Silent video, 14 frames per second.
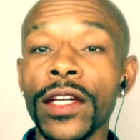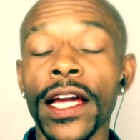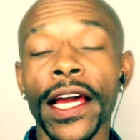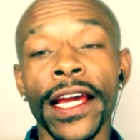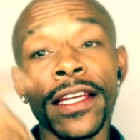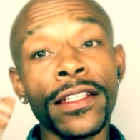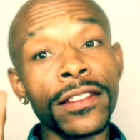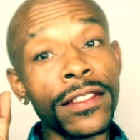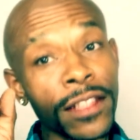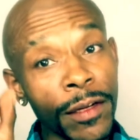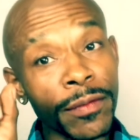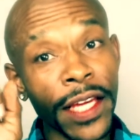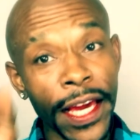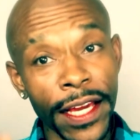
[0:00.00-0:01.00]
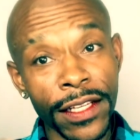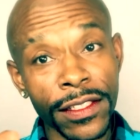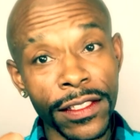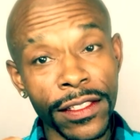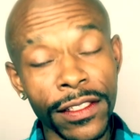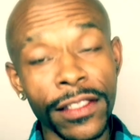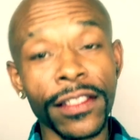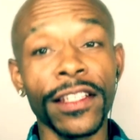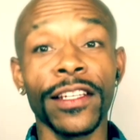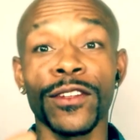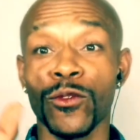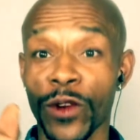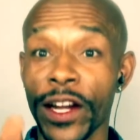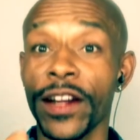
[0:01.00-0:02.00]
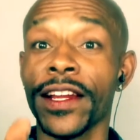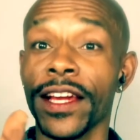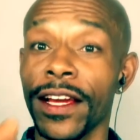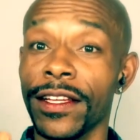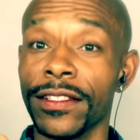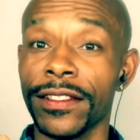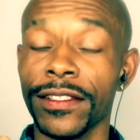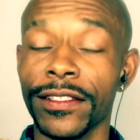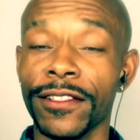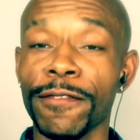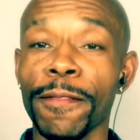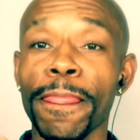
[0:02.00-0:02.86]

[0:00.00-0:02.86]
In some cases, in rare cases,